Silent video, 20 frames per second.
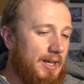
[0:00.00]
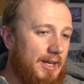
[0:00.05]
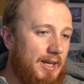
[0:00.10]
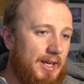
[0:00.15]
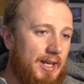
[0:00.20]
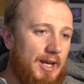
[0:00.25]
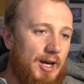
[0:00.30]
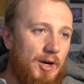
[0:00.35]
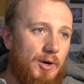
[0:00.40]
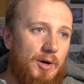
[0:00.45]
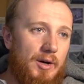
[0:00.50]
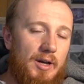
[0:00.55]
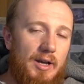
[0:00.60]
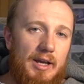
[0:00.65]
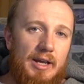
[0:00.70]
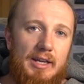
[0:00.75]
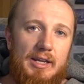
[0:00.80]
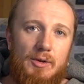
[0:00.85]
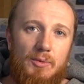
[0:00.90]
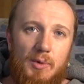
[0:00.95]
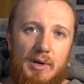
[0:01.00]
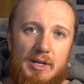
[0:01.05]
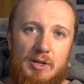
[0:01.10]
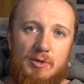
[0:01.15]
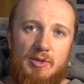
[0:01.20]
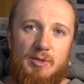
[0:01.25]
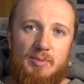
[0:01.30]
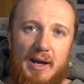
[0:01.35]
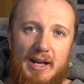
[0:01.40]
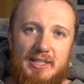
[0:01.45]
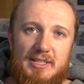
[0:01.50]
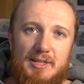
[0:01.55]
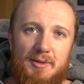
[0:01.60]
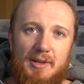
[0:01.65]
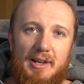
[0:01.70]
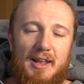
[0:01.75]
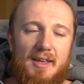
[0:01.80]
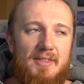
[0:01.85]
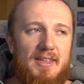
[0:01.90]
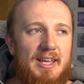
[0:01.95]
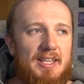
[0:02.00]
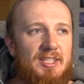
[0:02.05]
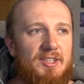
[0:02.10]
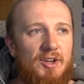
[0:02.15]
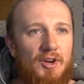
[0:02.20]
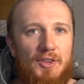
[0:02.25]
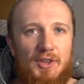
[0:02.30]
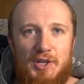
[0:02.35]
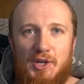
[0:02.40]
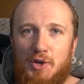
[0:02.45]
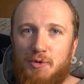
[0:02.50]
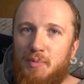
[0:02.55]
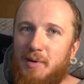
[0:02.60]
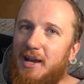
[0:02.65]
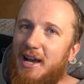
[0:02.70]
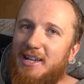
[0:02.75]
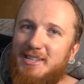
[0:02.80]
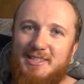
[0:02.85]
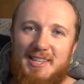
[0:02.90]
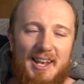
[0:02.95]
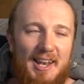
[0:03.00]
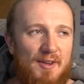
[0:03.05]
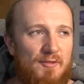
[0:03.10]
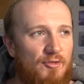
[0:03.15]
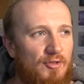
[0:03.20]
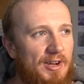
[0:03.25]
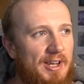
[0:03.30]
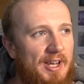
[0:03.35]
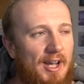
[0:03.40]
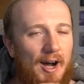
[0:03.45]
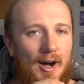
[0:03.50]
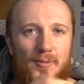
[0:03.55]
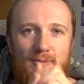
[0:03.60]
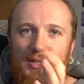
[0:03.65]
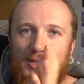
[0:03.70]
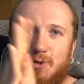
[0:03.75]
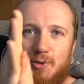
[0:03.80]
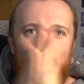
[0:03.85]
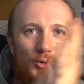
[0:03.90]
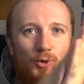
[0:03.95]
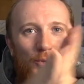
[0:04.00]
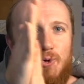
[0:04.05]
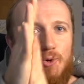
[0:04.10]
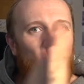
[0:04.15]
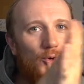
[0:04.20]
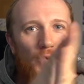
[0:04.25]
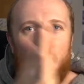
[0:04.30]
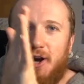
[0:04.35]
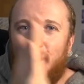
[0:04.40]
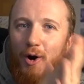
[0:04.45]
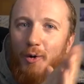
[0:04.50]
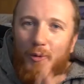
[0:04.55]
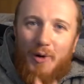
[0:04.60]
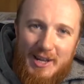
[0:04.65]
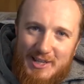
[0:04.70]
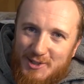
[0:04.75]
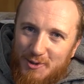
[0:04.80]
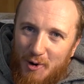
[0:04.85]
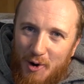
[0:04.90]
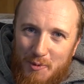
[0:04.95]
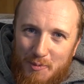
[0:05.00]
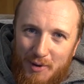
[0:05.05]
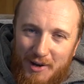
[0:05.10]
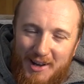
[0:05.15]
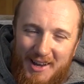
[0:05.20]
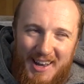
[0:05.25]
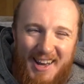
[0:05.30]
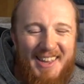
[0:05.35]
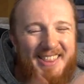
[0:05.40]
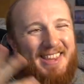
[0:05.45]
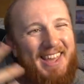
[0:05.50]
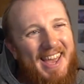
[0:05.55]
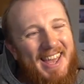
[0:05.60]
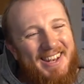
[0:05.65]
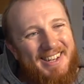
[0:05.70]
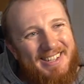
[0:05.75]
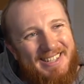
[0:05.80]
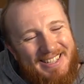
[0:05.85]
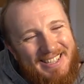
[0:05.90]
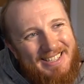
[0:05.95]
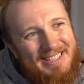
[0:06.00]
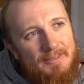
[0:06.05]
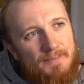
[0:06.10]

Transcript: you know, when you spend something like this, you got the UPS delivery comes and oh, can't wait to open it, and then,